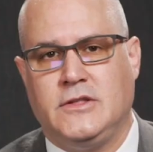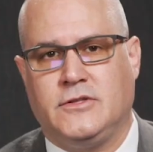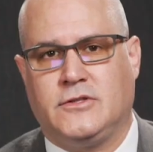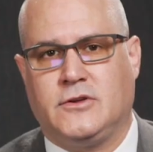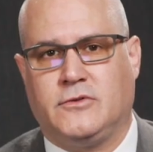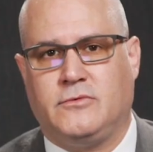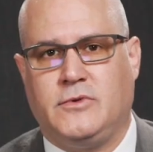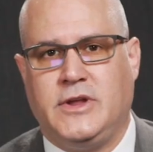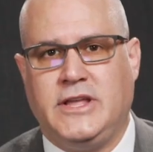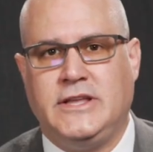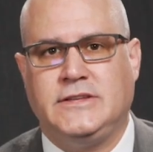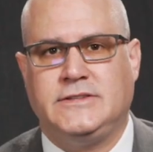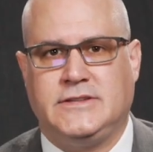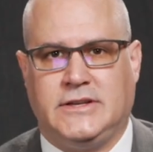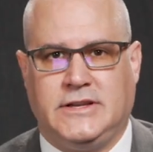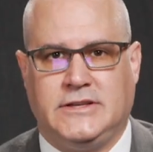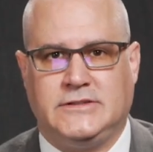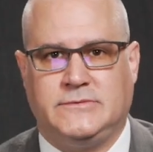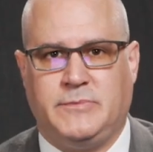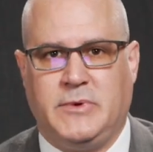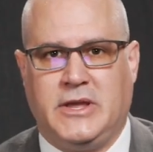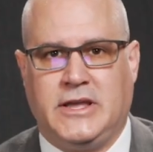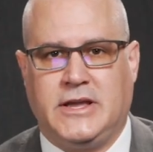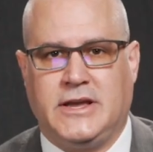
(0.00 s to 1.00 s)
The reason
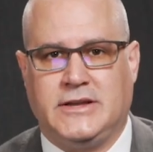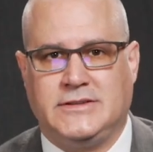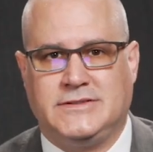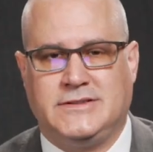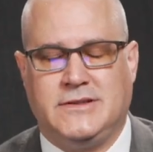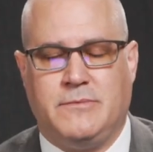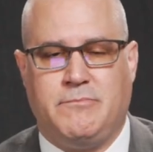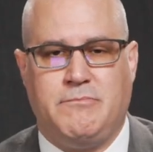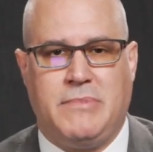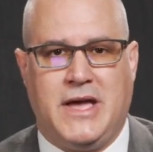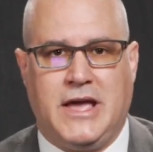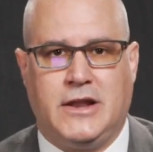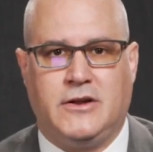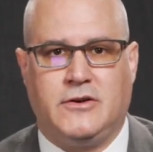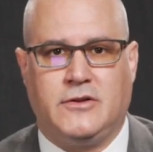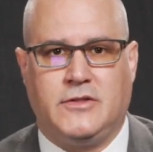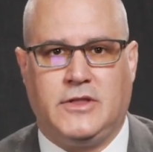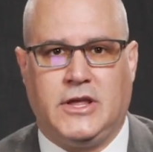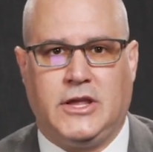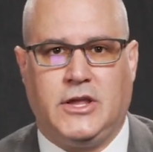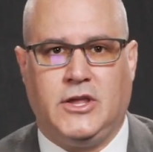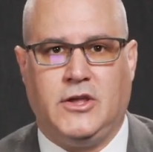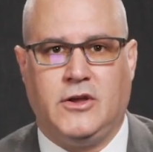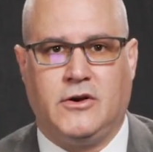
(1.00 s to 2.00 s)
is because the better
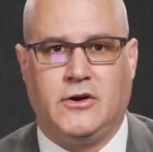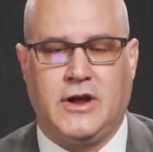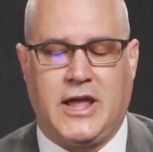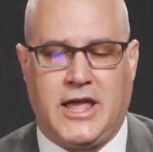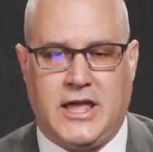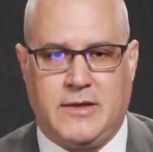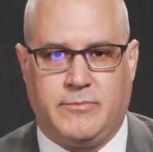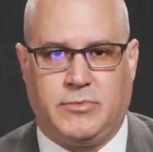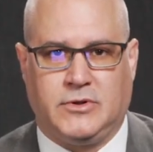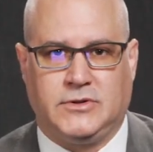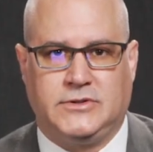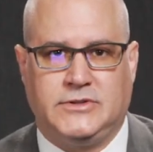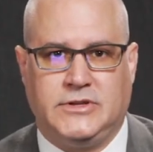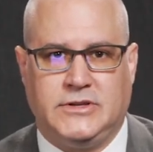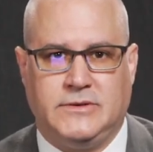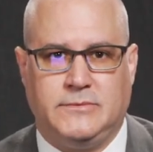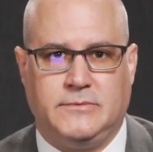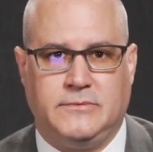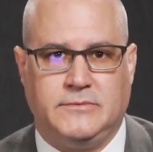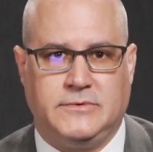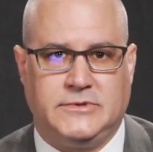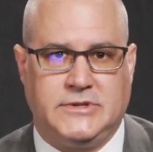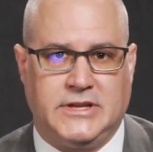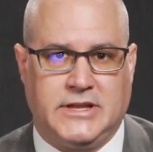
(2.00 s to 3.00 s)
that you're able
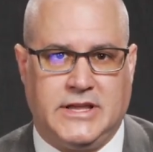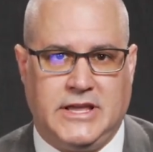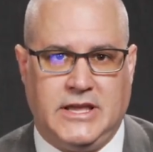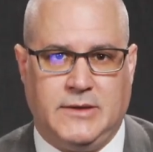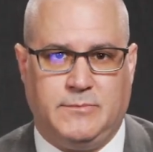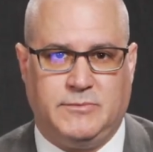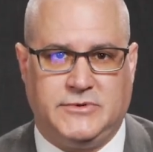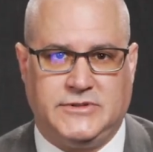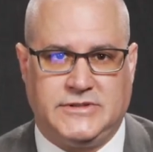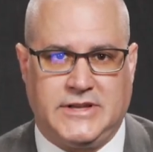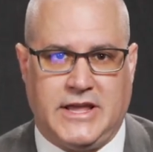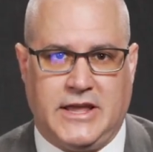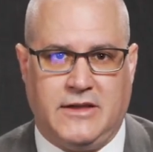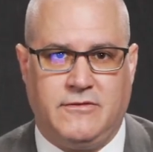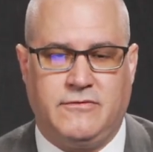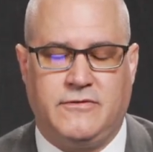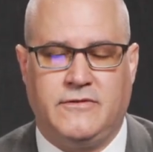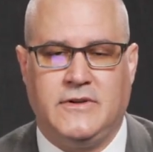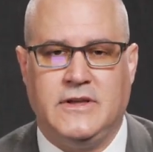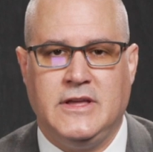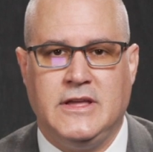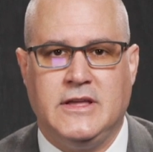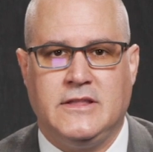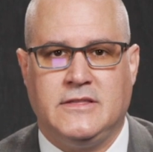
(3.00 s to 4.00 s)
to keep
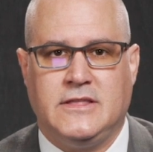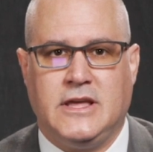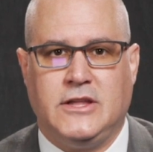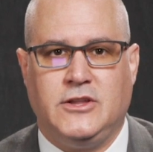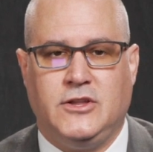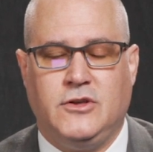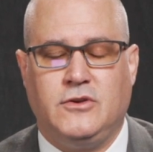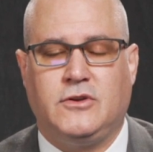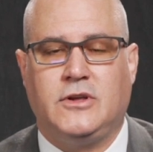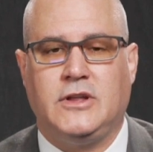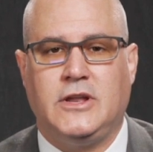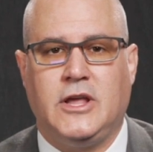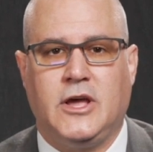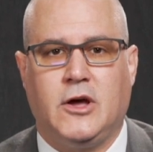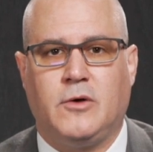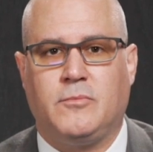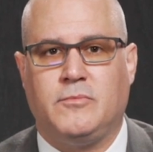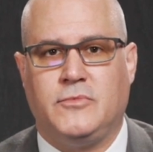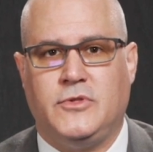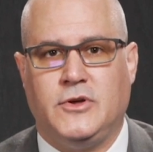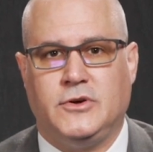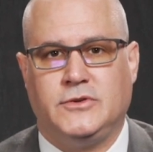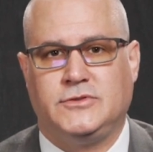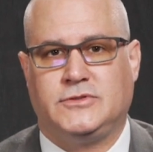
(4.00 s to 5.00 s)
safe, then you can
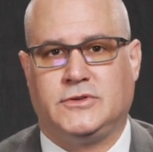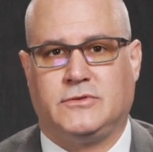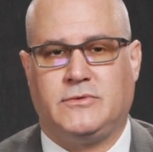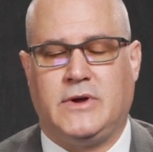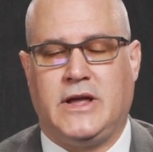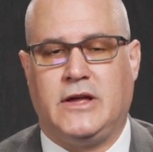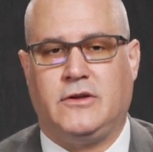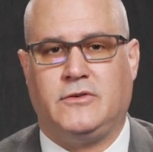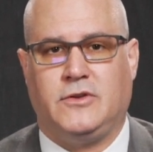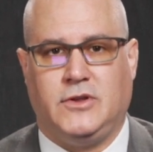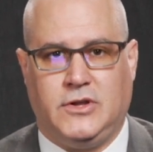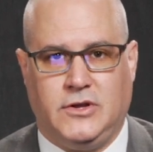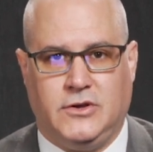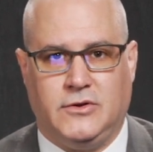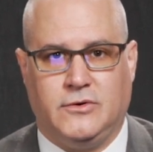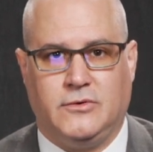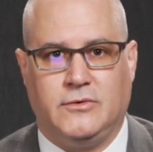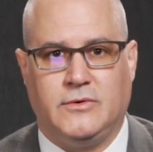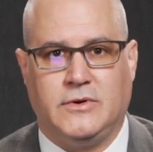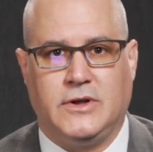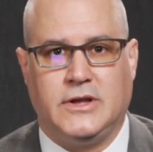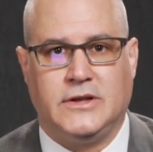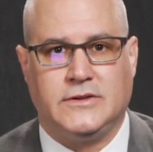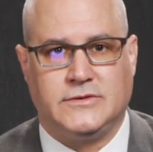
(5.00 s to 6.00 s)
help those around
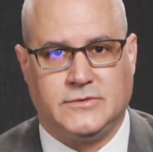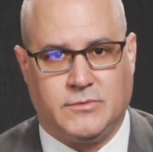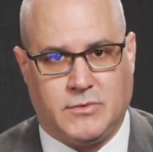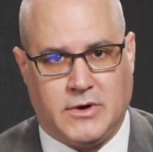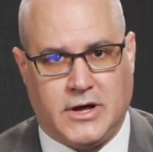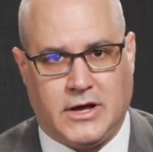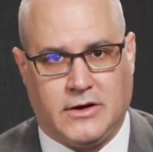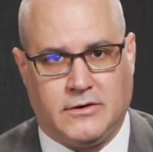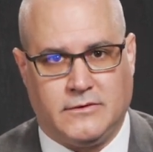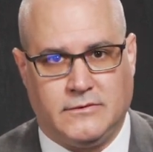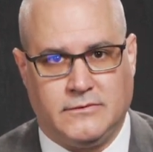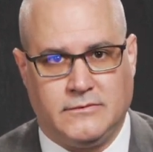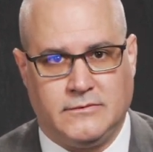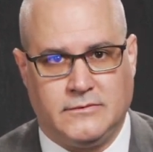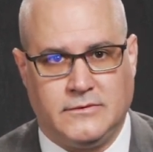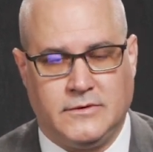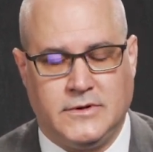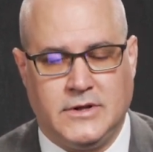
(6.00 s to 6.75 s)
you as well.